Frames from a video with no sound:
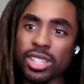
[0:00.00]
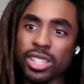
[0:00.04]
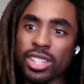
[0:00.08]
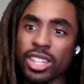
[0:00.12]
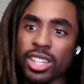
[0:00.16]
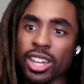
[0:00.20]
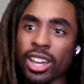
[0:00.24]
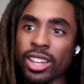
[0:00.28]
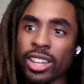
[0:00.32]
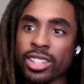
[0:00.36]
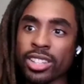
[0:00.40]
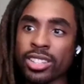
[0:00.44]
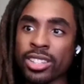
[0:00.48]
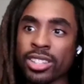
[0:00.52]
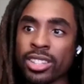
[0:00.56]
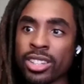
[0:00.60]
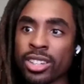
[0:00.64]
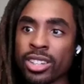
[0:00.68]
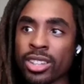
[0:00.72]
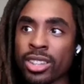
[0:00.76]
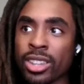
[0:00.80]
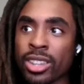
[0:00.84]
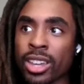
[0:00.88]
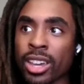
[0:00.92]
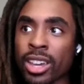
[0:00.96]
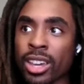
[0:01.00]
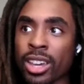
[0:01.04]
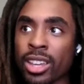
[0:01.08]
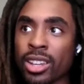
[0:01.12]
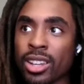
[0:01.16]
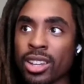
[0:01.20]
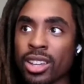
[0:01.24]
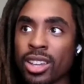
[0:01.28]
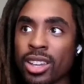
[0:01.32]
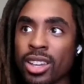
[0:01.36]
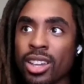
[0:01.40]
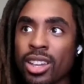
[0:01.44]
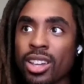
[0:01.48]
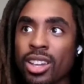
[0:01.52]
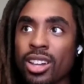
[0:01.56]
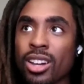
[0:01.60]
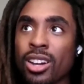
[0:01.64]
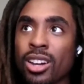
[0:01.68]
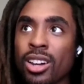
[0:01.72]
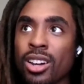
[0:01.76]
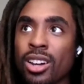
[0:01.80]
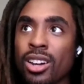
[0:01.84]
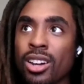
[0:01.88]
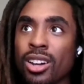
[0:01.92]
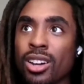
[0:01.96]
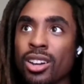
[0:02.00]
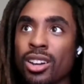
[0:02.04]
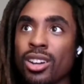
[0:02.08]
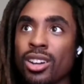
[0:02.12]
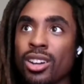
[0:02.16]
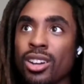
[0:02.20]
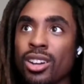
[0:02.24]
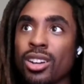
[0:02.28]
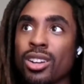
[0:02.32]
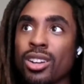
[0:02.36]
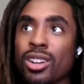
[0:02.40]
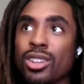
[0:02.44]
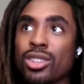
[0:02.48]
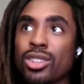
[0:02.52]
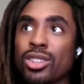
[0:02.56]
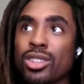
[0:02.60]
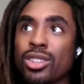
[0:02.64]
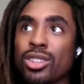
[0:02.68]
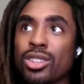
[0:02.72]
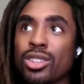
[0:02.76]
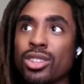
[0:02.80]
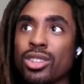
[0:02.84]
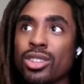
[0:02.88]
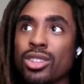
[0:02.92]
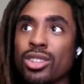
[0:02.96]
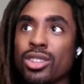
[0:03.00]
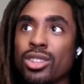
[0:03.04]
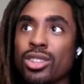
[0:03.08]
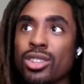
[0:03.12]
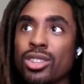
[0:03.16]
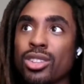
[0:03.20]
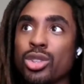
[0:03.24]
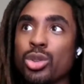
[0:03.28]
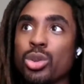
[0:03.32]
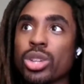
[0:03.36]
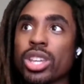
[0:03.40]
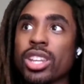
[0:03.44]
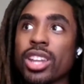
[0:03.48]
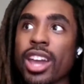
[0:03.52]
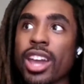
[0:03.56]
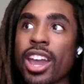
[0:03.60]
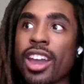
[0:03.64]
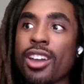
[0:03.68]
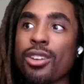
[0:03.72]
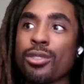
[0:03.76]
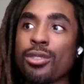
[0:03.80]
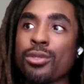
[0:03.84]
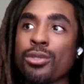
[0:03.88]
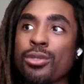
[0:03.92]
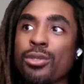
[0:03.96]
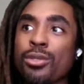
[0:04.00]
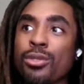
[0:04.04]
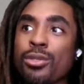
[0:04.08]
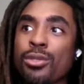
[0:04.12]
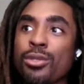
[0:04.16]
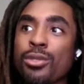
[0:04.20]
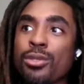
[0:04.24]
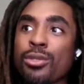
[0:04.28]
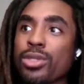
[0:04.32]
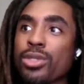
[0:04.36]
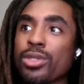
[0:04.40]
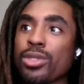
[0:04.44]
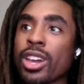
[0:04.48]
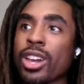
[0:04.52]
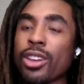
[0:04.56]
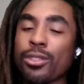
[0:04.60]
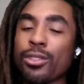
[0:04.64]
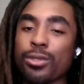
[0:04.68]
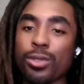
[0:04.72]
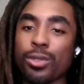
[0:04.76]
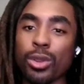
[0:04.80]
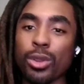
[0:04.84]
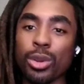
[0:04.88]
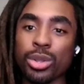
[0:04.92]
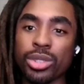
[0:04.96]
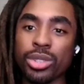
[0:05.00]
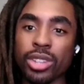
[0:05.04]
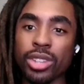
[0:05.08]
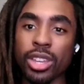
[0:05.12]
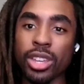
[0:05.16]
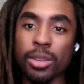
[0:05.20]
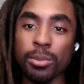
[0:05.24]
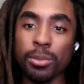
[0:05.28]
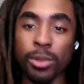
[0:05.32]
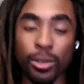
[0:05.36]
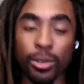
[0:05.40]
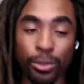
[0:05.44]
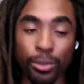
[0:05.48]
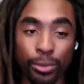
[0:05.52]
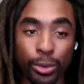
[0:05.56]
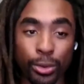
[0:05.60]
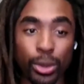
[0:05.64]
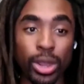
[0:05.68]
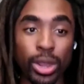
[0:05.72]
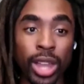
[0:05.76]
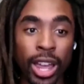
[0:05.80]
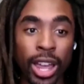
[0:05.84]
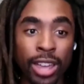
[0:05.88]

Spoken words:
to the idea that uh, you can have that flow state, but for